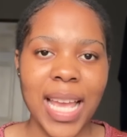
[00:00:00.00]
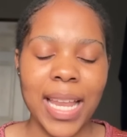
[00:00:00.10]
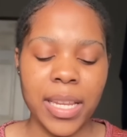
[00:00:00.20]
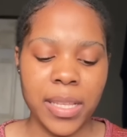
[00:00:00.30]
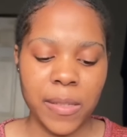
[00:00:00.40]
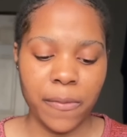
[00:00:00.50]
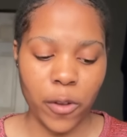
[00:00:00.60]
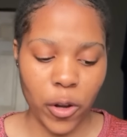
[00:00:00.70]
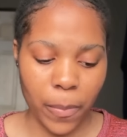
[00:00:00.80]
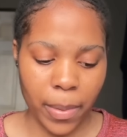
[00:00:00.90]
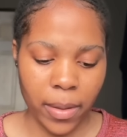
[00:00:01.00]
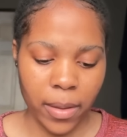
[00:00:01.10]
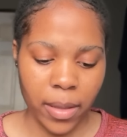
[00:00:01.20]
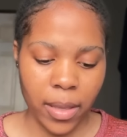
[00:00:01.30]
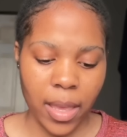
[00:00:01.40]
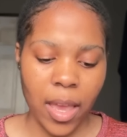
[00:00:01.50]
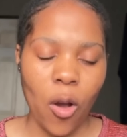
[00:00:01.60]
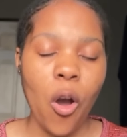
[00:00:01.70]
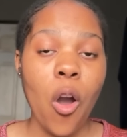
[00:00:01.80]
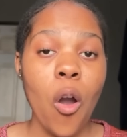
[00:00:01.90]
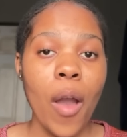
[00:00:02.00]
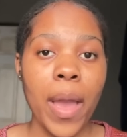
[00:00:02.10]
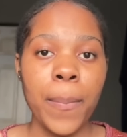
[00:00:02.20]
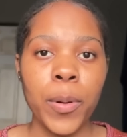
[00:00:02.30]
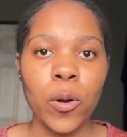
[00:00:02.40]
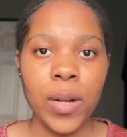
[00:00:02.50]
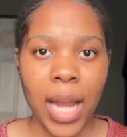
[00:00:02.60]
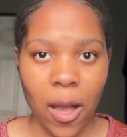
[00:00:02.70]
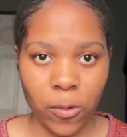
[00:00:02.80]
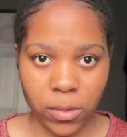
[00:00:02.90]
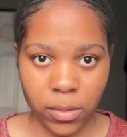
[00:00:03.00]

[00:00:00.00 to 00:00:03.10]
and its verb or a pronoun.